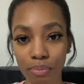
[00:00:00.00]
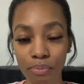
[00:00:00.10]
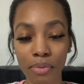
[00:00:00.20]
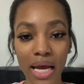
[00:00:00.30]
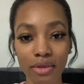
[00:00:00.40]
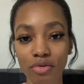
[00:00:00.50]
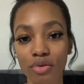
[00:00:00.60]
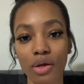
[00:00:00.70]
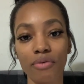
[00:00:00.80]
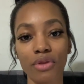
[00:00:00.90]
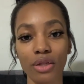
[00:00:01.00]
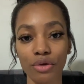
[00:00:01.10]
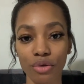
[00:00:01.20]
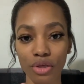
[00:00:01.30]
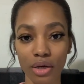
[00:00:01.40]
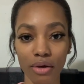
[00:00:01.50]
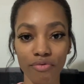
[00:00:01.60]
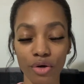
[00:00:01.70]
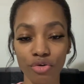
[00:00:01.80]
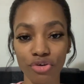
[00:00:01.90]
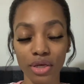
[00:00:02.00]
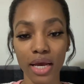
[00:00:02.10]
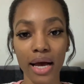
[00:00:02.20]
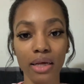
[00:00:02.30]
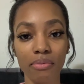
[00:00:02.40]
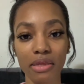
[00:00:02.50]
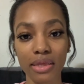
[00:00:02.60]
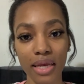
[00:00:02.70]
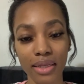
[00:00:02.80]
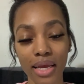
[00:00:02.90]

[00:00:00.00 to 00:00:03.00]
masters of the little young virgin got upset,